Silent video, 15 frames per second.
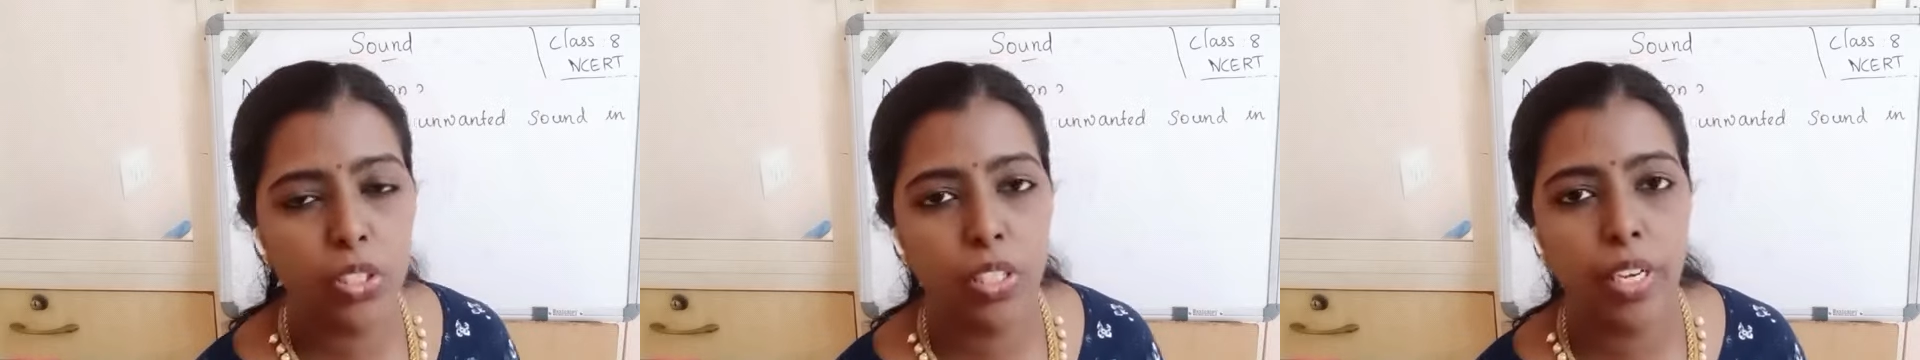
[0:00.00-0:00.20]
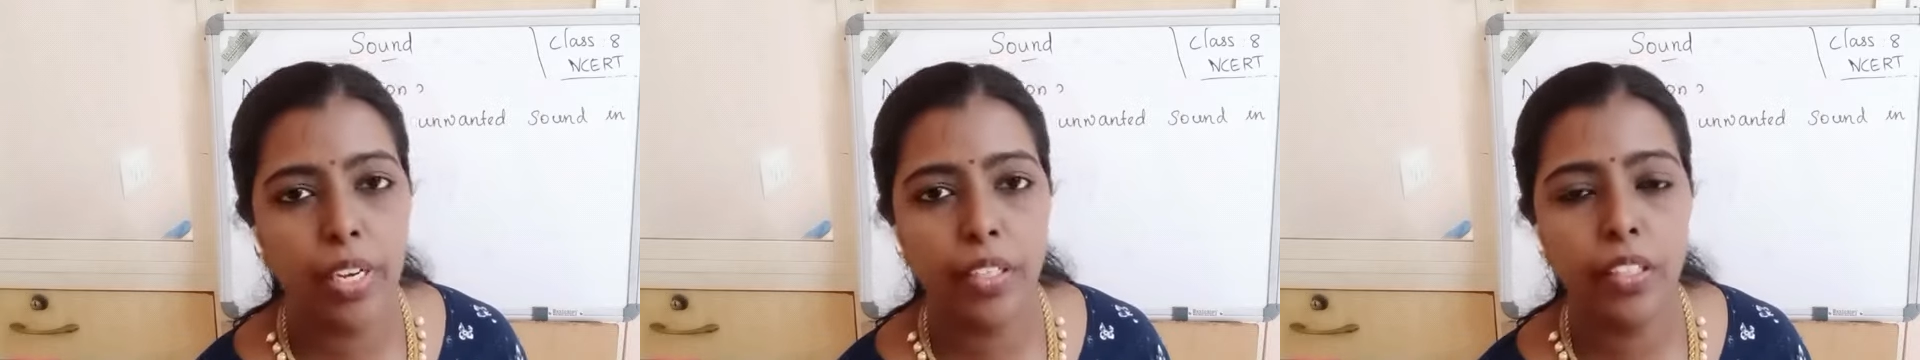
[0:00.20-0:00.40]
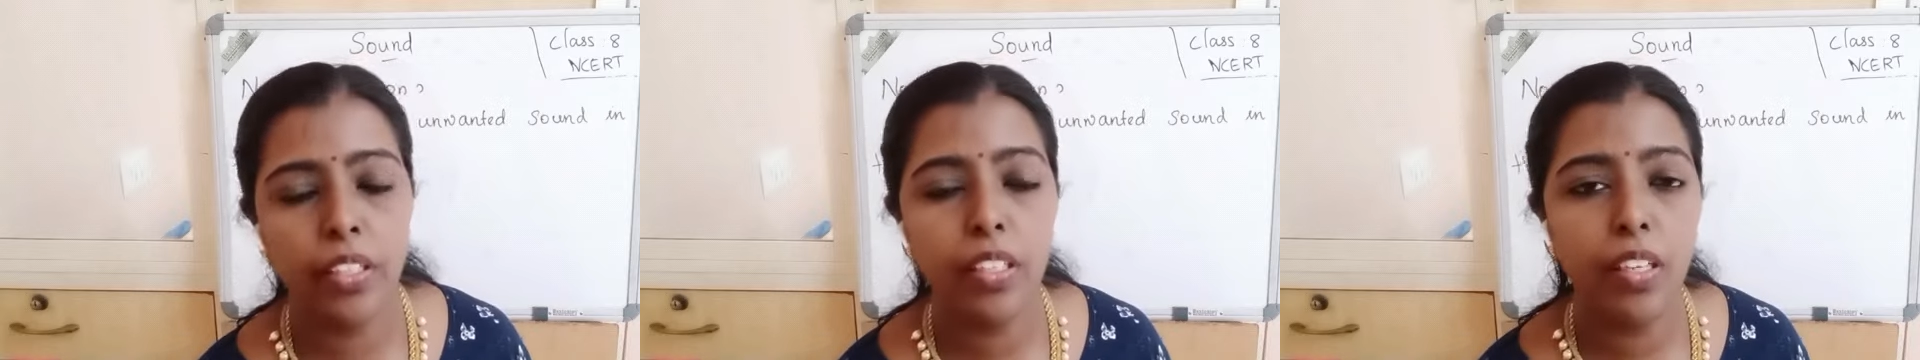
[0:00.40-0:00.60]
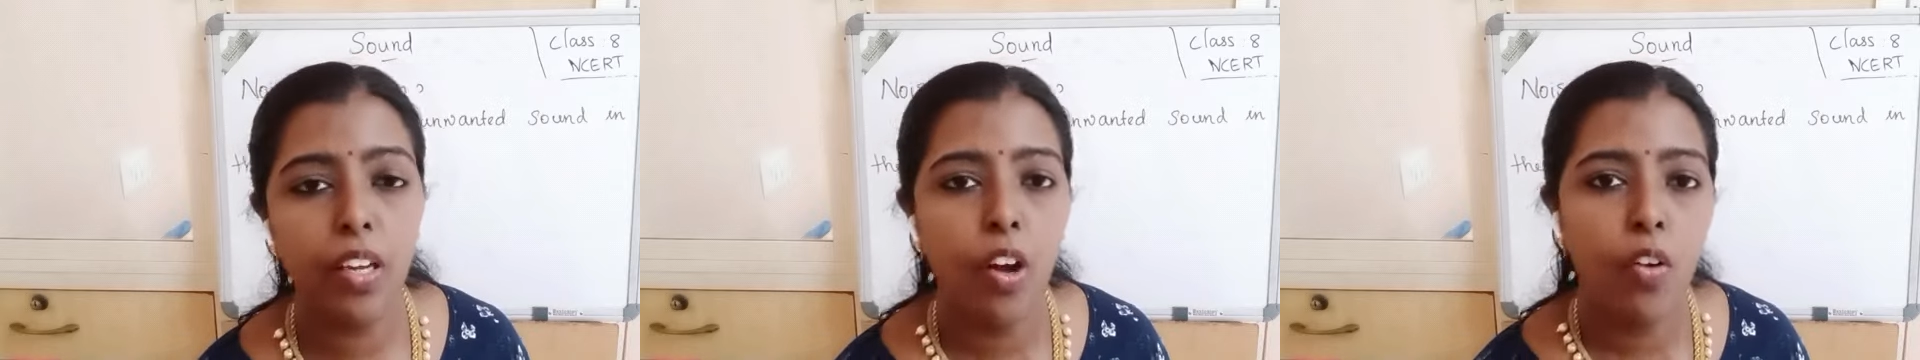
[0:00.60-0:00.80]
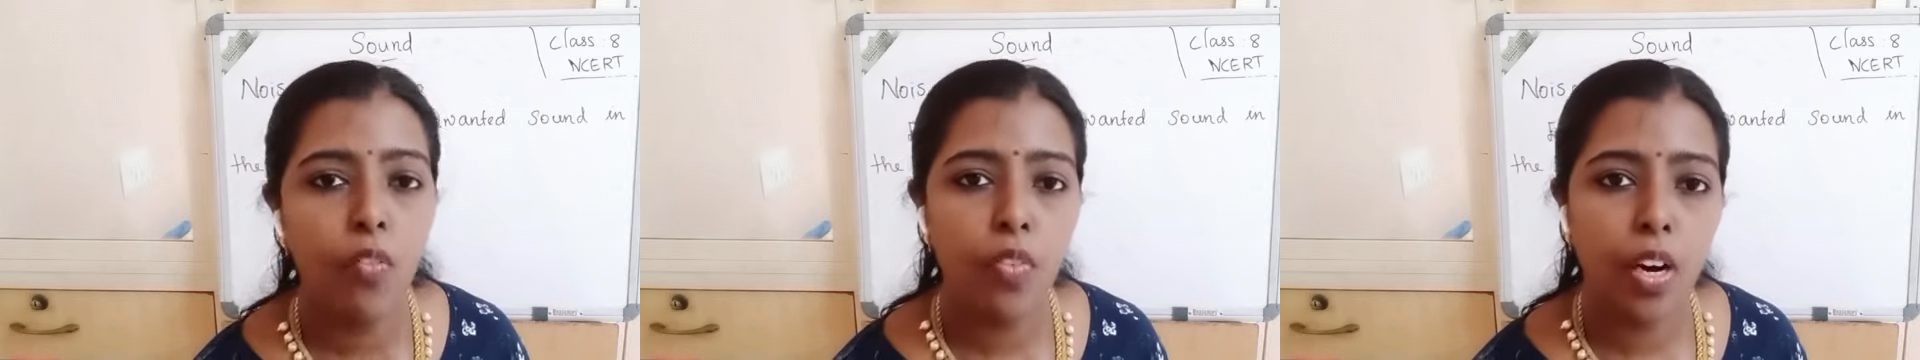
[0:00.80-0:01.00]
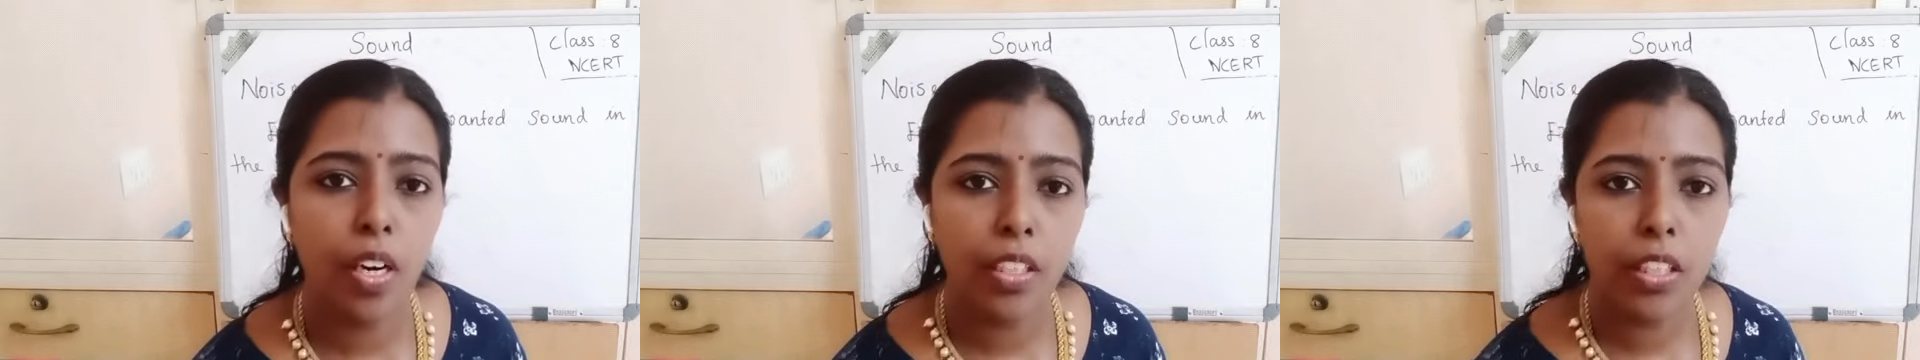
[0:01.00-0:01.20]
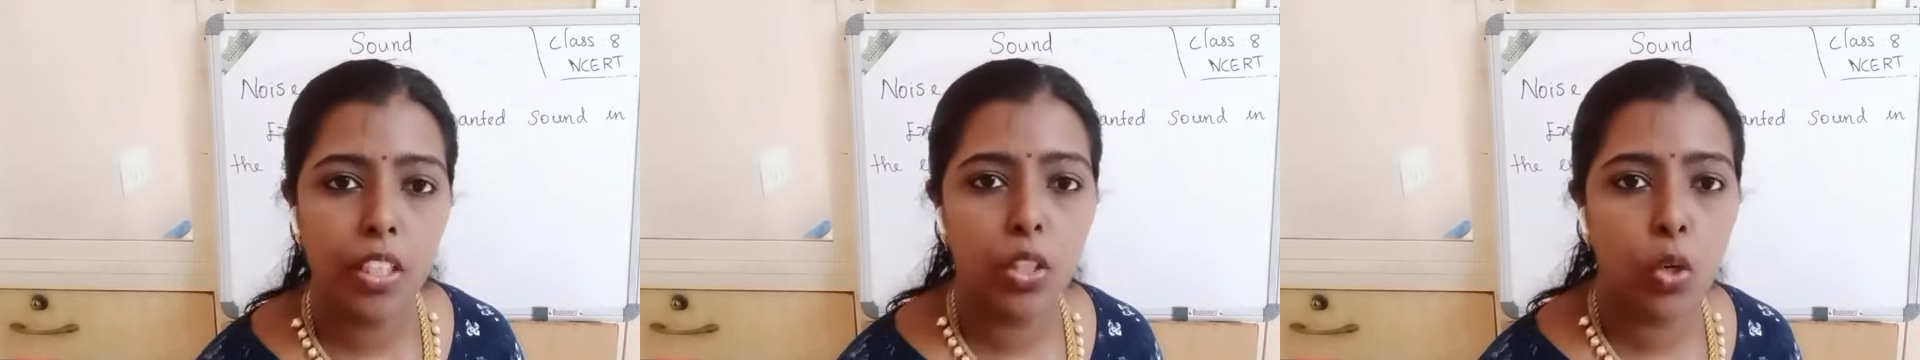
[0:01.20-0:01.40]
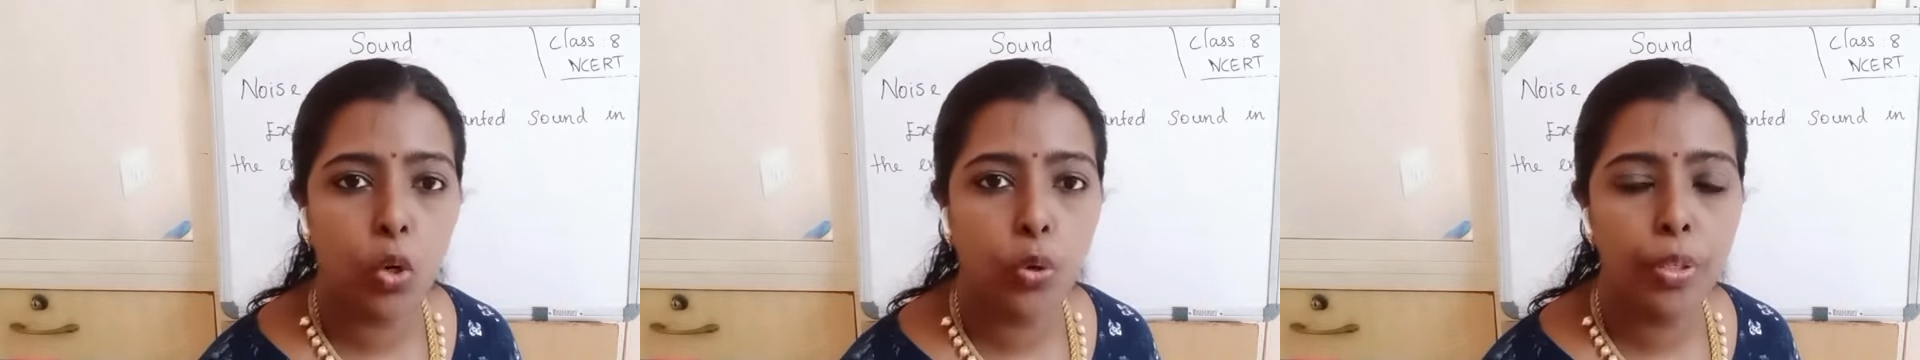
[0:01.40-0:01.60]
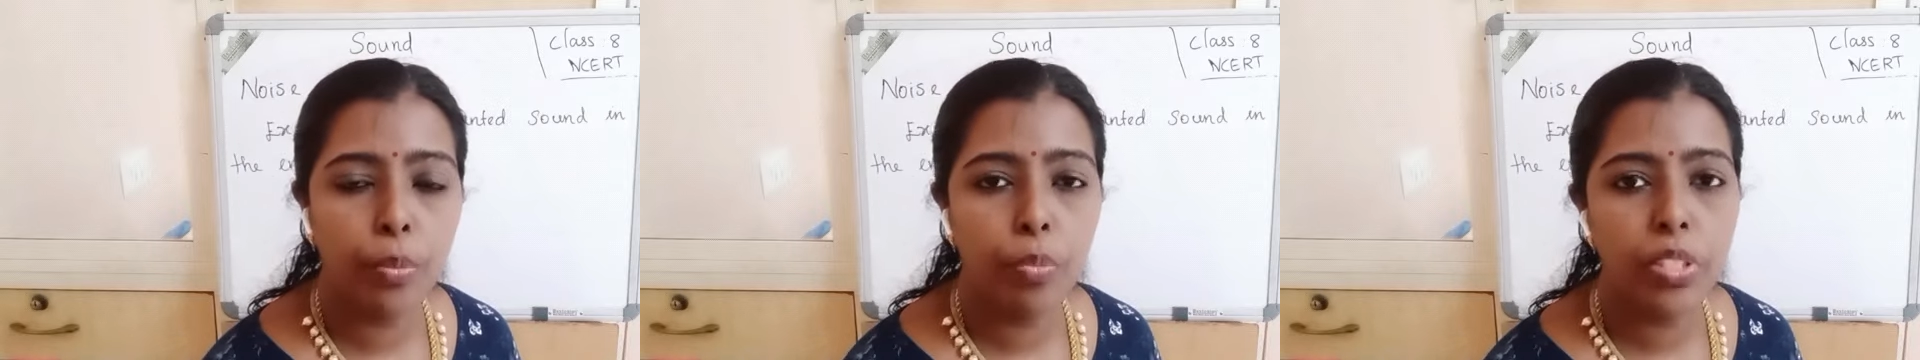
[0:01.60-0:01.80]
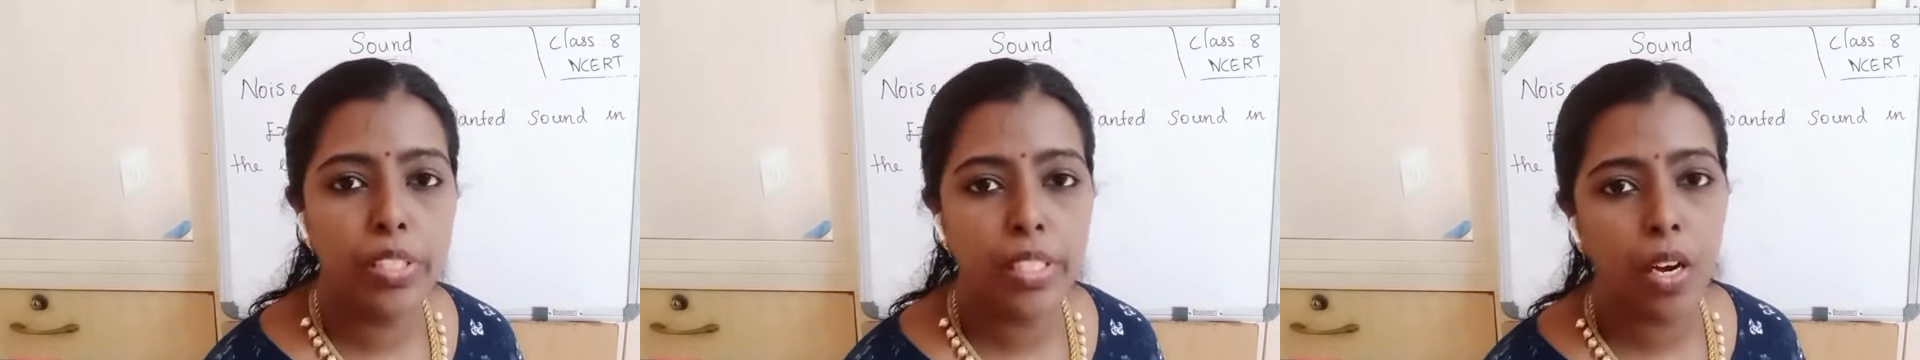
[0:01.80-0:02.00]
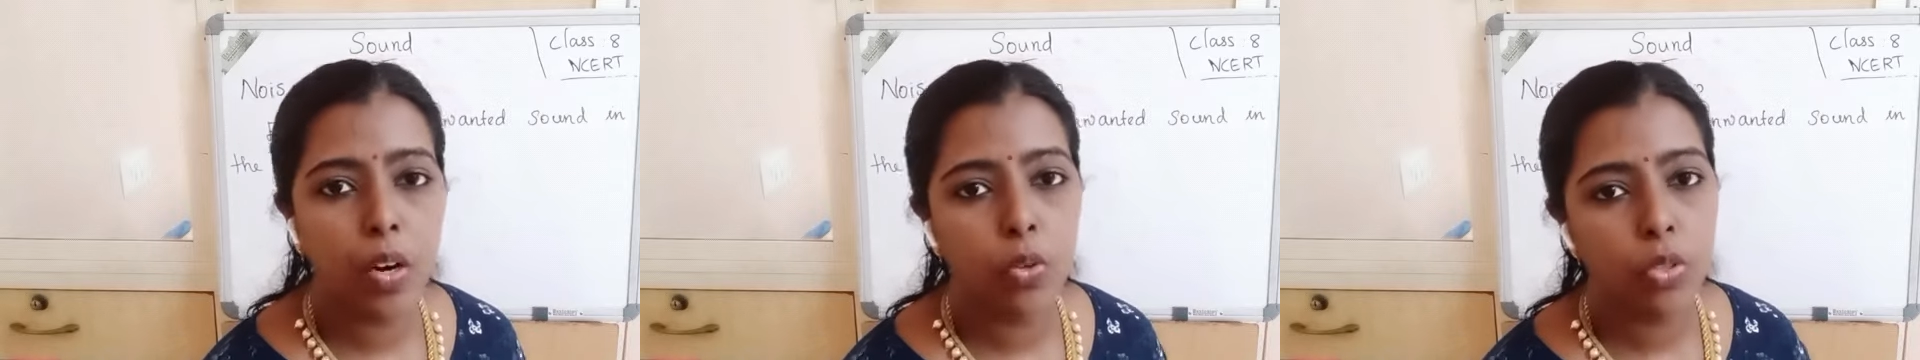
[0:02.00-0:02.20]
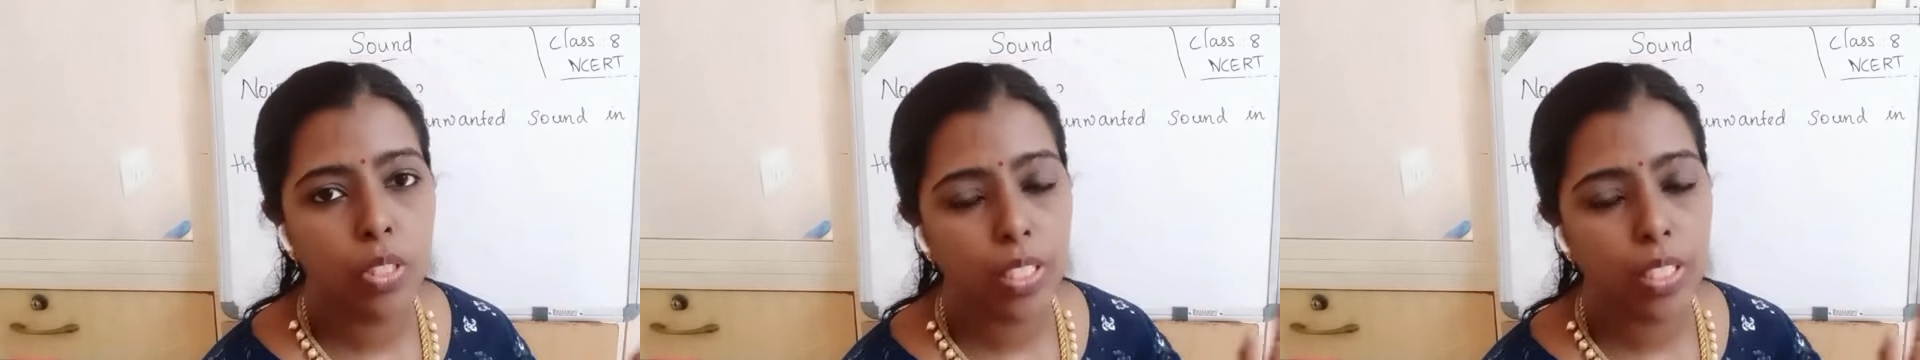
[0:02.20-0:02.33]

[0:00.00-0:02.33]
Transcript: and what are audible sounds